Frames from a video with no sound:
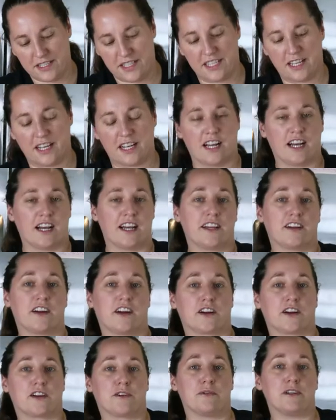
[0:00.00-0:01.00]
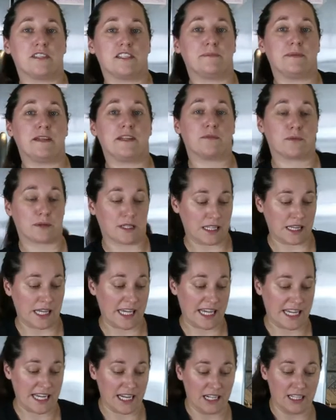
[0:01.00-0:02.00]
Dan and I are going to be
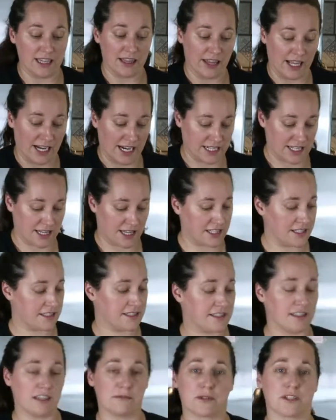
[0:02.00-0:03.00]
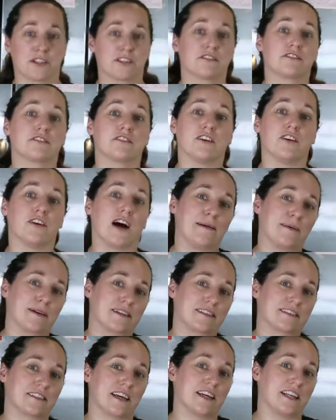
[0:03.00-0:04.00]
grilling a lot this summer, so I'm
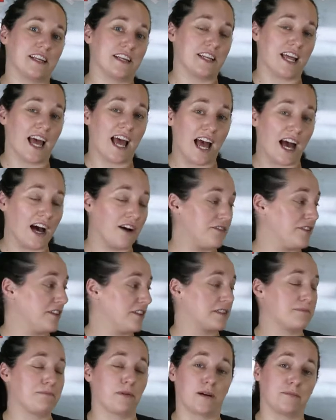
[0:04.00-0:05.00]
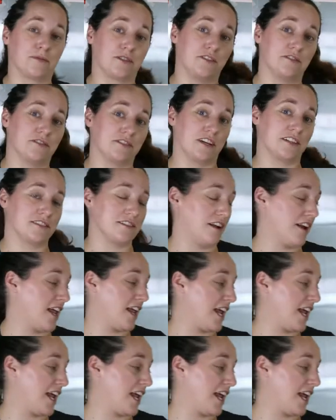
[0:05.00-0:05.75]
excited to have this barbecue sauce on